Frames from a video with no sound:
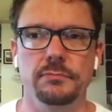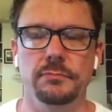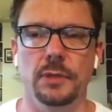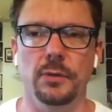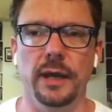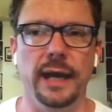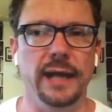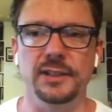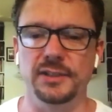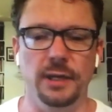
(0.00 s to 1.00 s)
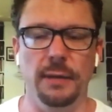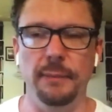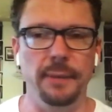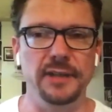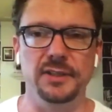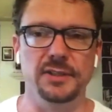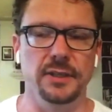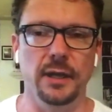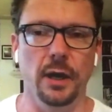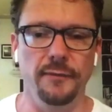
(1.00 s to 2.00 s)
Okay. I just tell my patients in
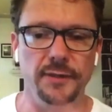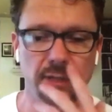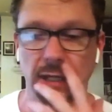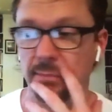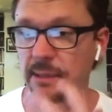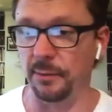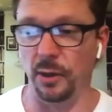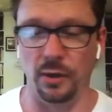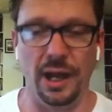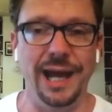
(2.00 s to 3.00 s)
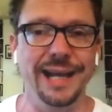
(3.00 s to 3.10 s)
the office and people online,